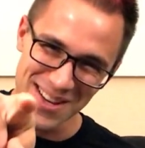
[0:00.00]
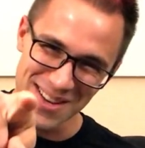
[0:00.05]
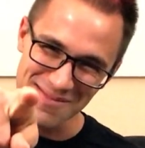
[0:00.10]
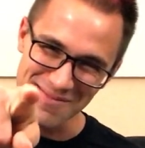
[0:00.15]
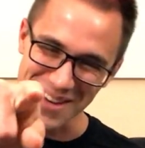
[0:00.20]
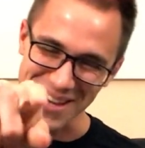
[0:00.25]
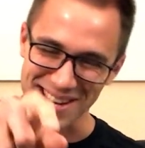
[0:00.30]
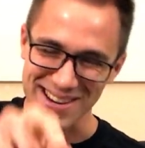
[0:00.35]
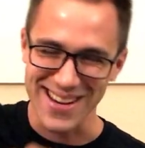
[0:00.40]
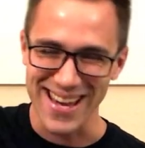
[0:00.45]

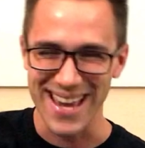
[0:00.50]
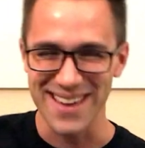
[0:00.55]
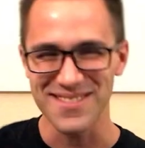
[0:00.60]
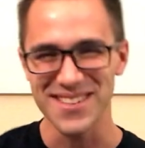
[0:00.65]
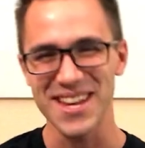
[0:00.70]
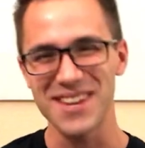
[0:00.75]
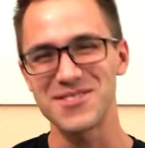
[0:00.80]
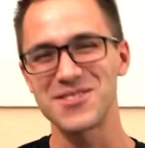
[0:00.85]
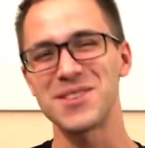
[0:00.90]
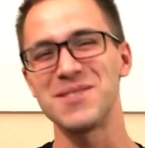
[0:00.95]
Make your game
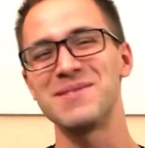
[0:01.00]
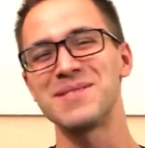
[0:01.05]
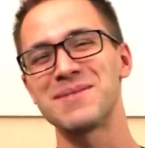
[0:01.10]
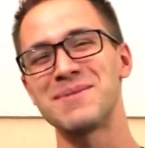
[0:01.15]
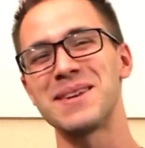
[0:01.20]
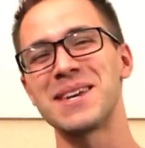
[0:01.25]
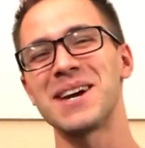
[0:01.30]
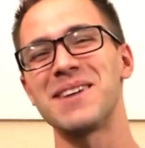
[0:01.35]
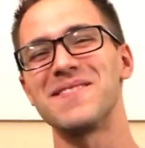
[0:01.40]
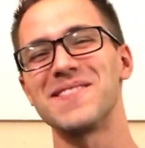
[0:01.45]
dev dreams
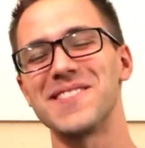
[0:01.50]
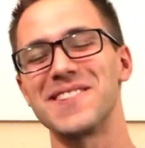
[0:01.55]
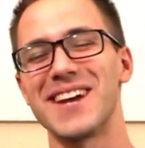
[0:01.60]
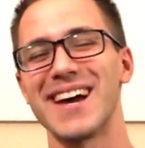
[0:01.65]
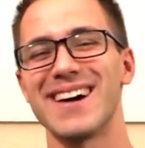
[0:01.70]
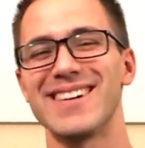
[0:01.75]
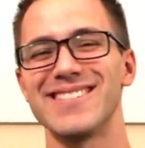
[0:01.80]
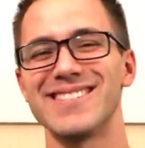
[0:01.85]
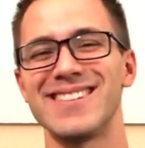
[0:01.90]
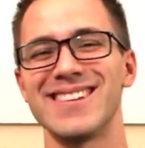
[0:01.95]
become a
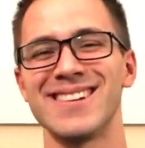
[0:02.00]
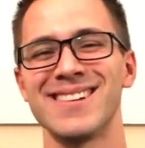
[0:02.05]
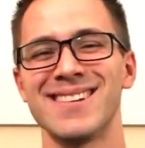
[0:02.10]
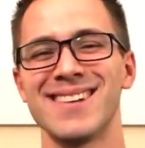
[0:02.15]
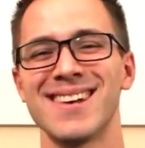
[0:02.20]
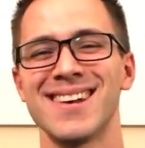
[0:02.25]
reality.